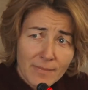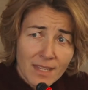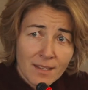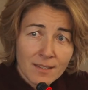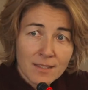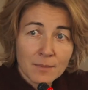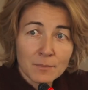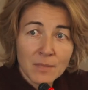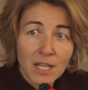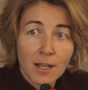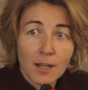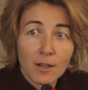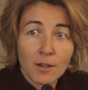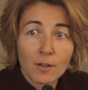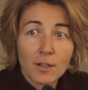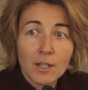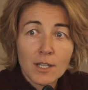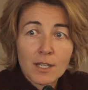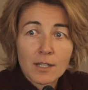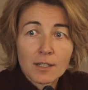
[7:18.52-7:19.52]

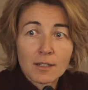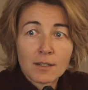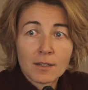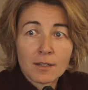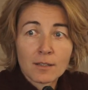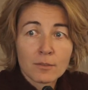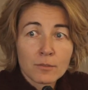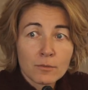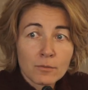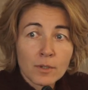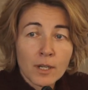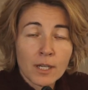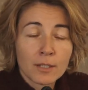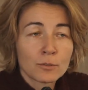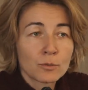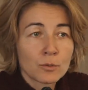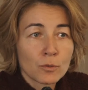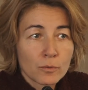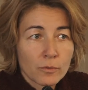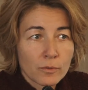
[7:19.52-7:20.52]
somehow
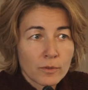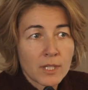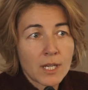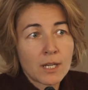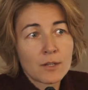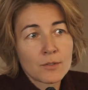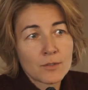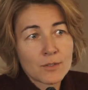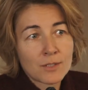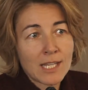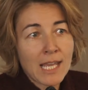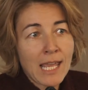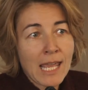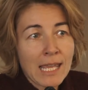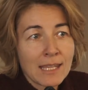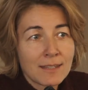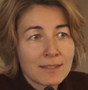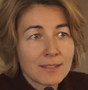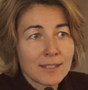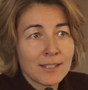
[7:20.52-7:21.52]
throughout
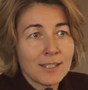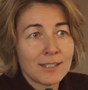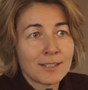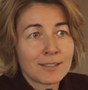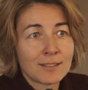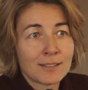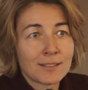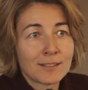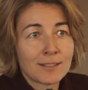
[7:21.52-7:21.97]
2018